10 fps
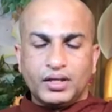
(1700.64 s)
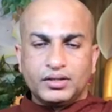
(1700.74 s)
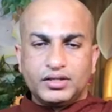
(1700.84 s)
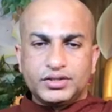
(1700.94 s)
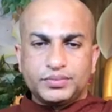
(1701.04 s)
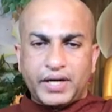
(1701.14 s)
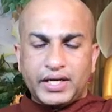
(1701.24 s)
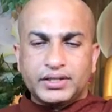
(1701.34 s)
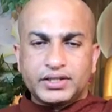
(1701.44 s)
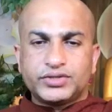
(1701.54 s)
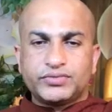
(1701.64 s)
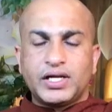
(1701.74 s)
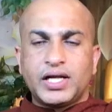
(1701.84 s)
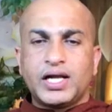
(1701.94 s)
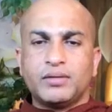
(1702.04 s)
this practice
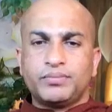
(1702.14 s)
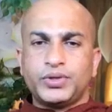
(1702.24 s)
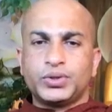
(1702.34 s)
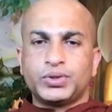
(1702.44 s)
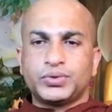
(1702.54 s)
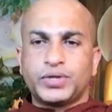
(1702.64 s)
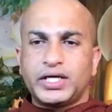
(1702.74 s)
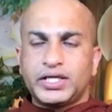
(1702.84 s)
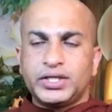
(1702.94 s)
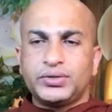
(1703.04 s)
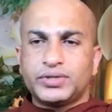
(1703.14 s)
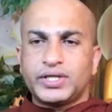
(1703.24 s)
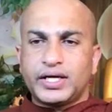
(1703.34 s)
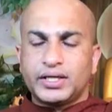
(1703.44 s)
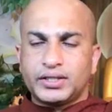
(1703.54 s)
will help you to get into
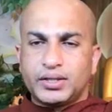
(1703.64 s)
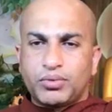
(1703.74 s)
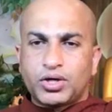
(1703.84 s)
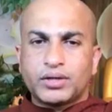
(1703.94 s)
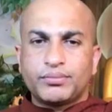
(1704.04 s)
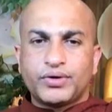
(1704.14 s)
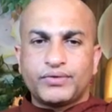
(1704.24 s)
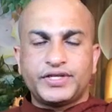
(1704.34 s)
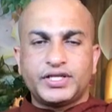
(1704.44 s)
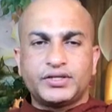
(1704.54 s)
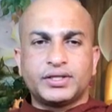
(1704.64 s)
that uh, the bottom of it